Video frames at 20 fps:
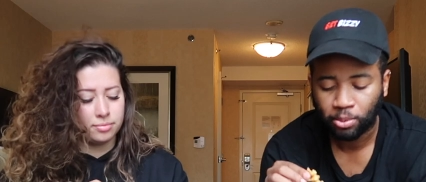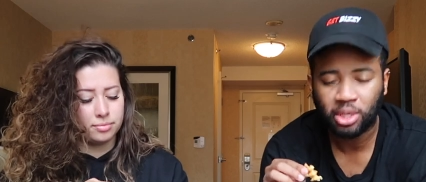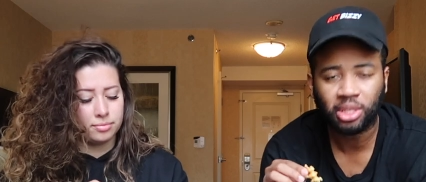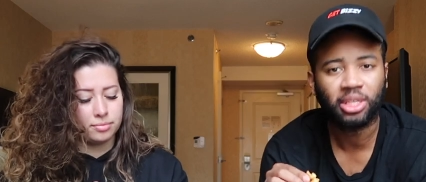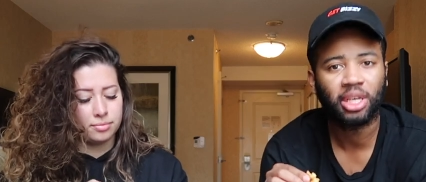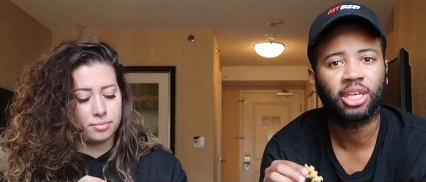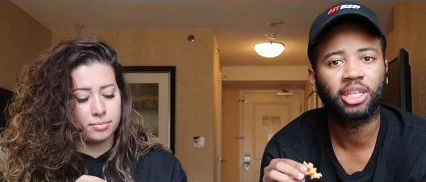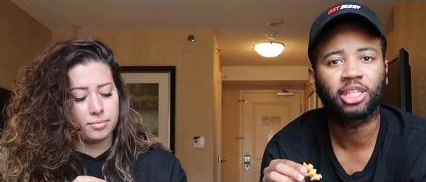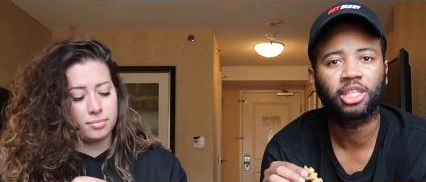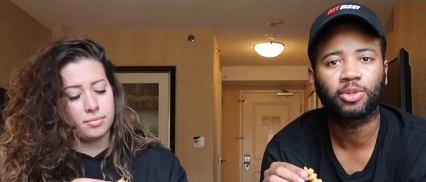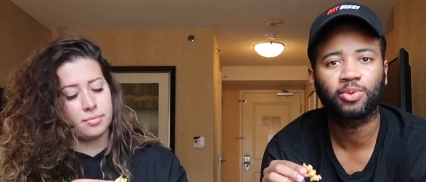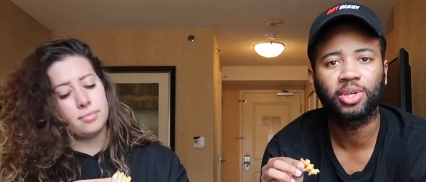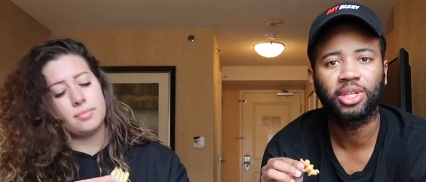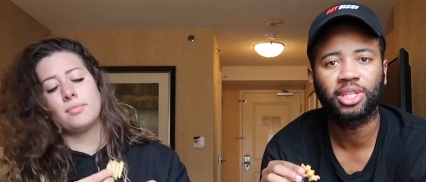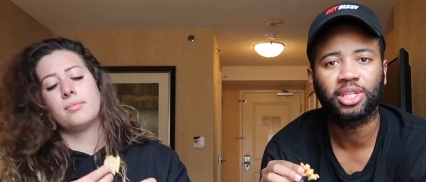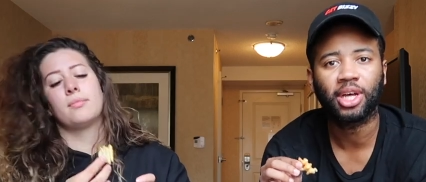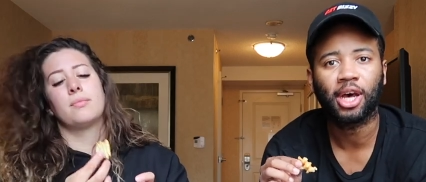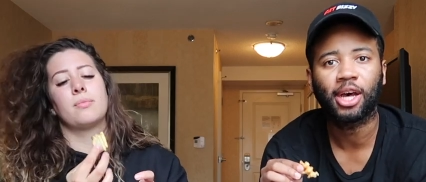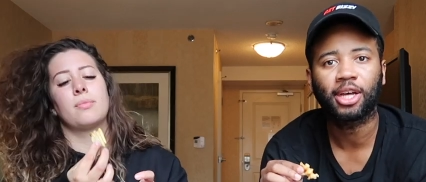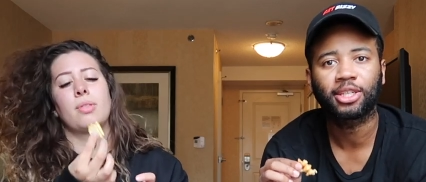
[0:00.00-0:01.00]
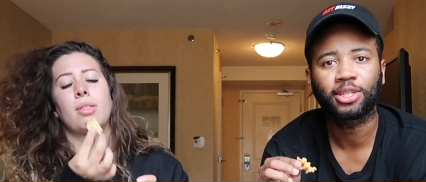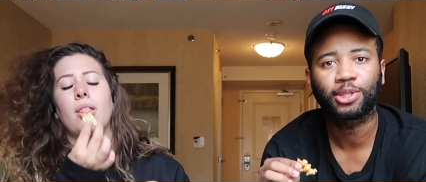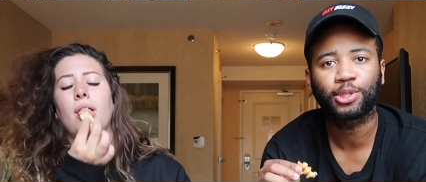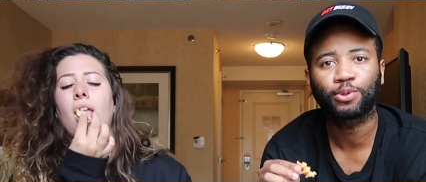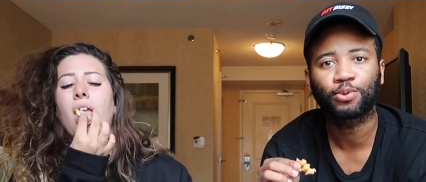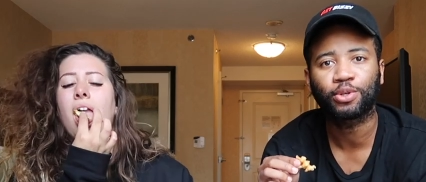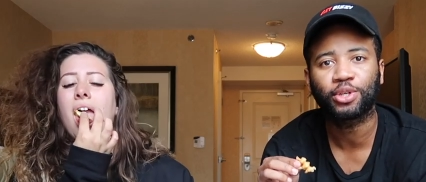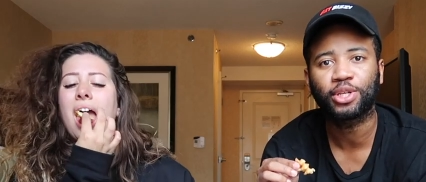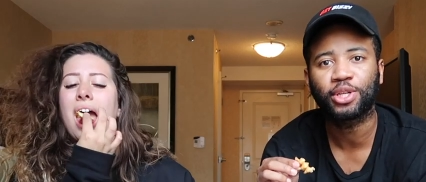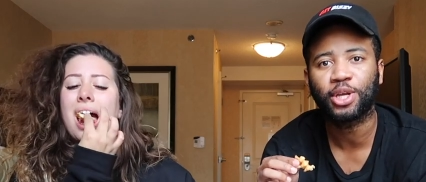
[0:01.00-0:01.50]
Speaker 1: It's like a sweet sauce.
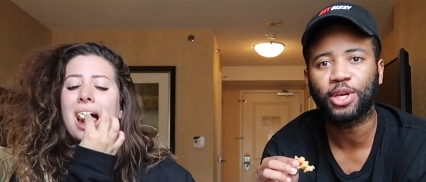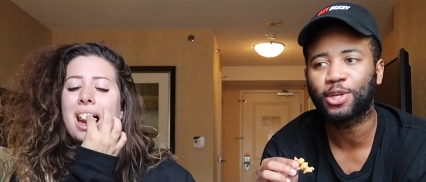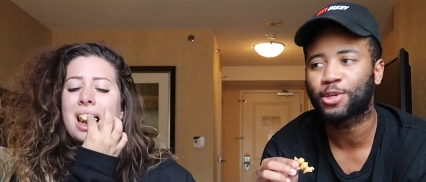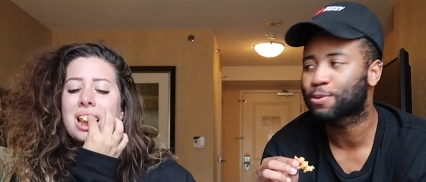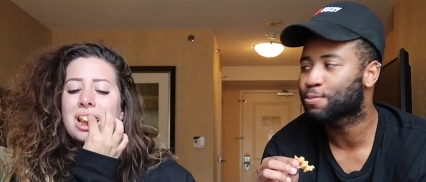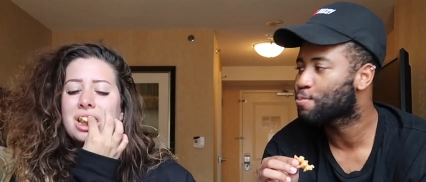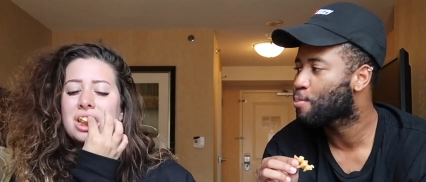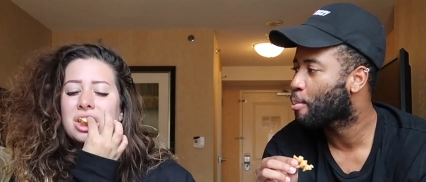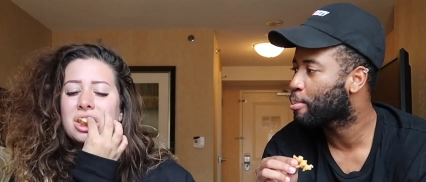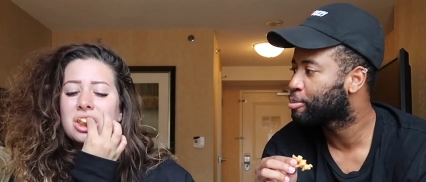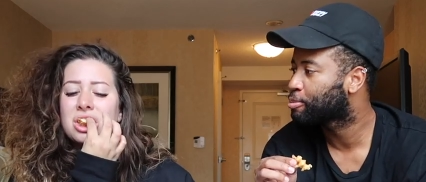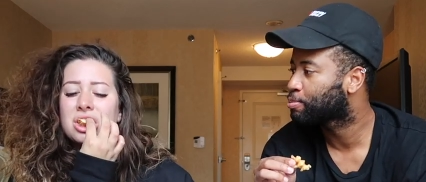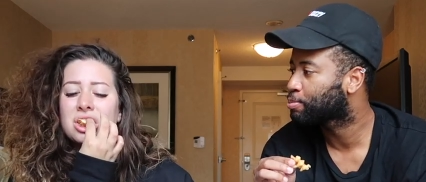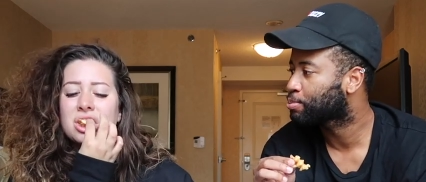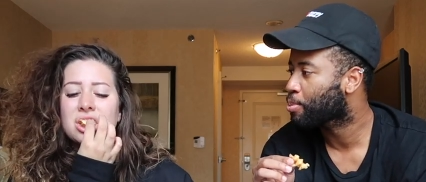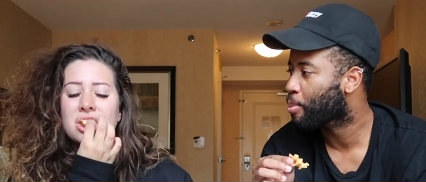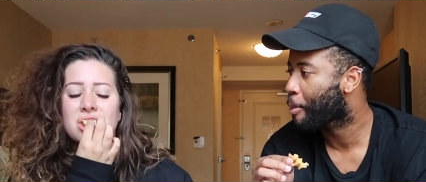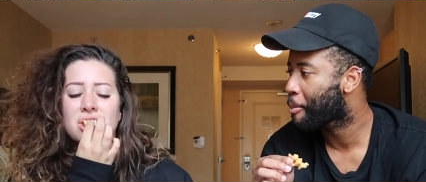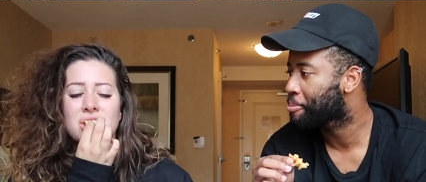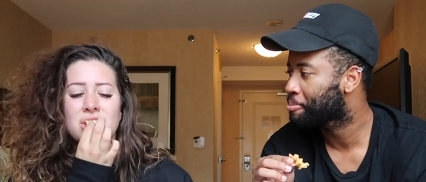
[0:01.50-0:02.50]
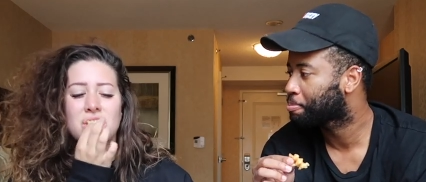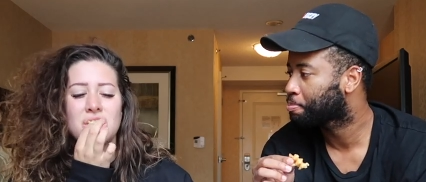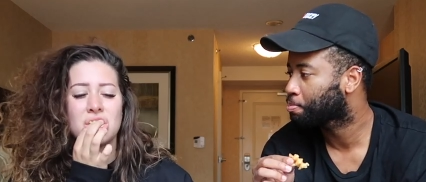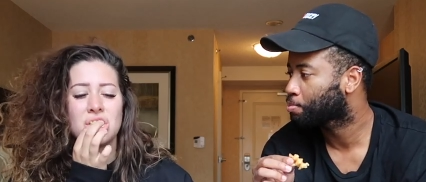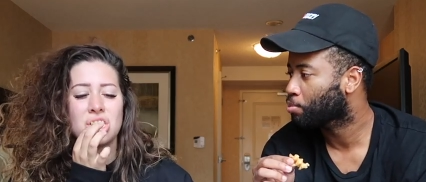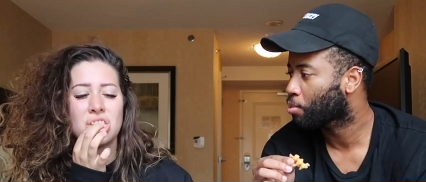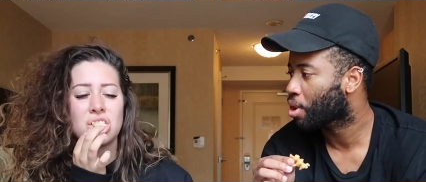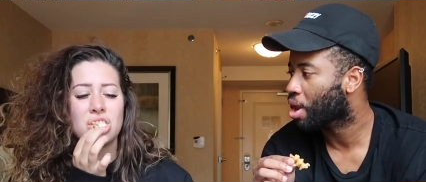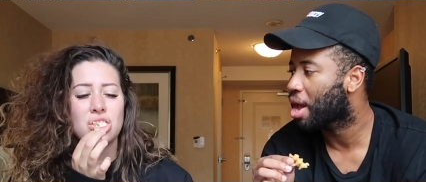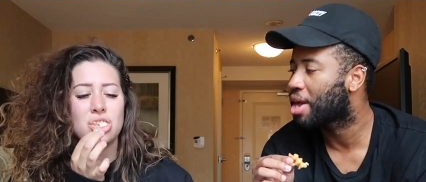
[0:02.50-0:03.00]
It's really nice.
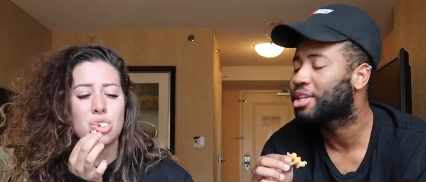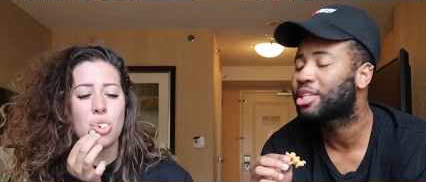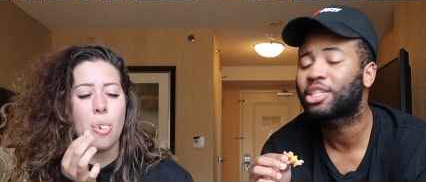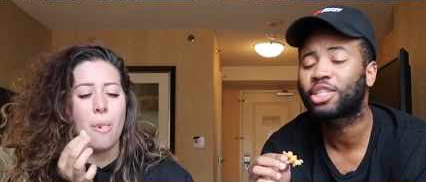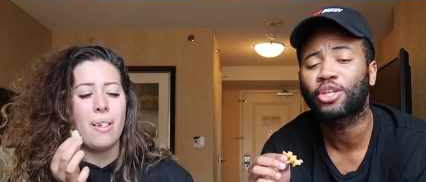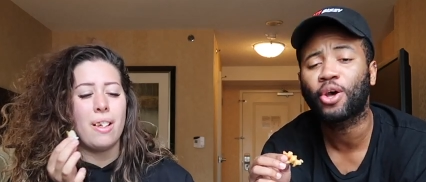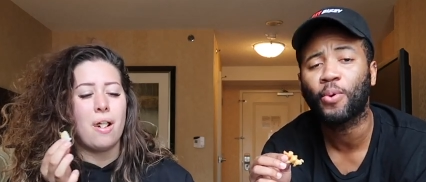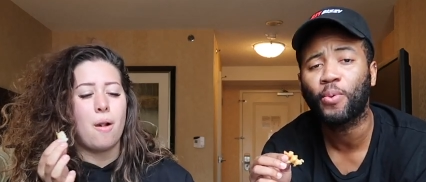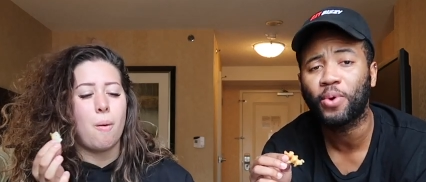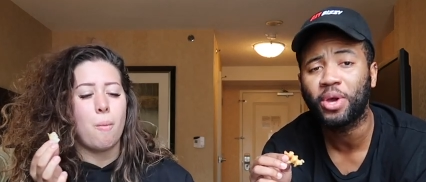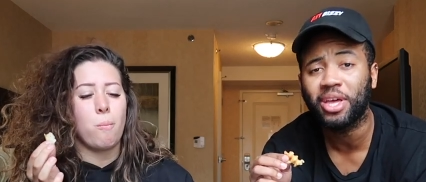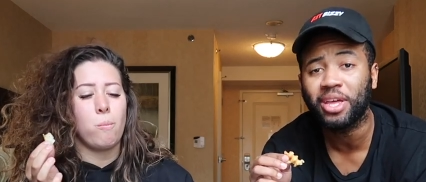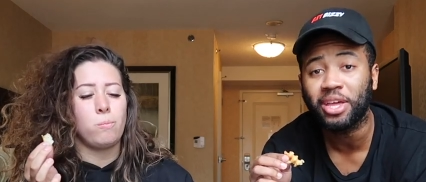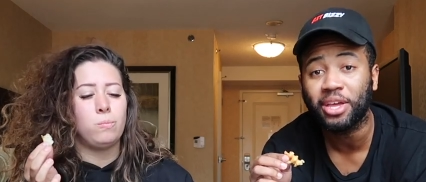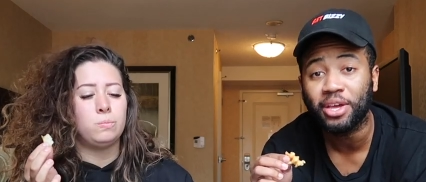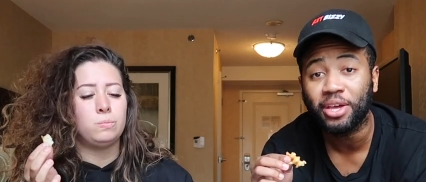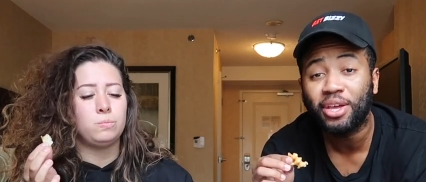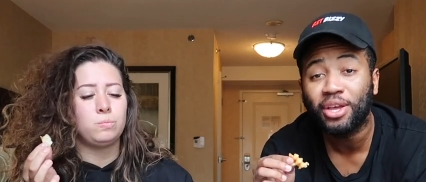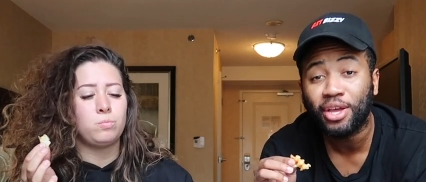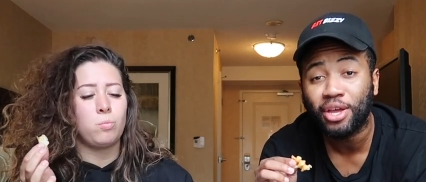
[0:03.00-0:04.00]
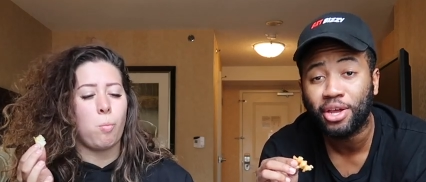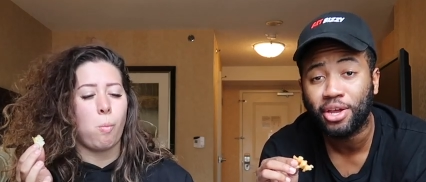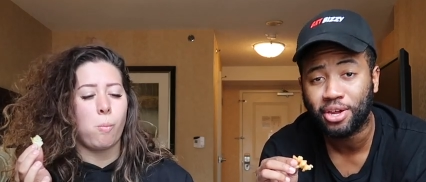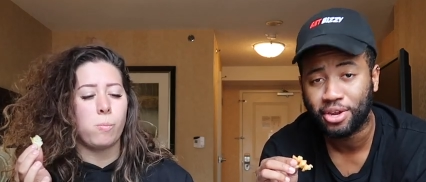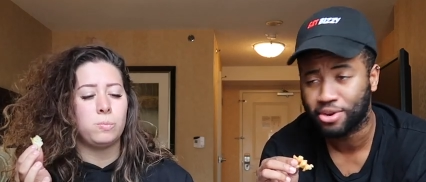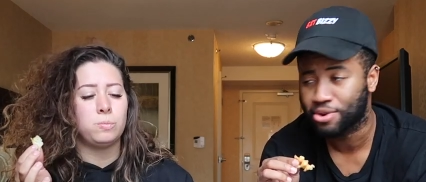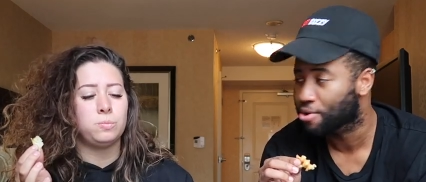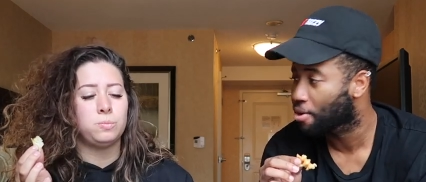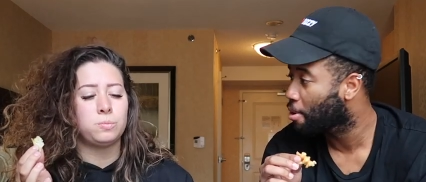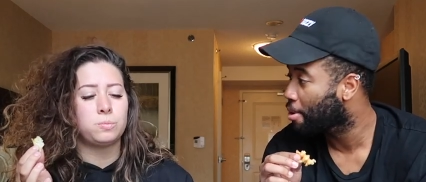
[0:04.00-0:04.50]
It's
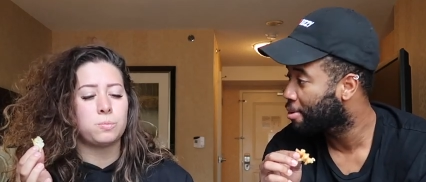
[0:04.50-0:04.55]
sweet.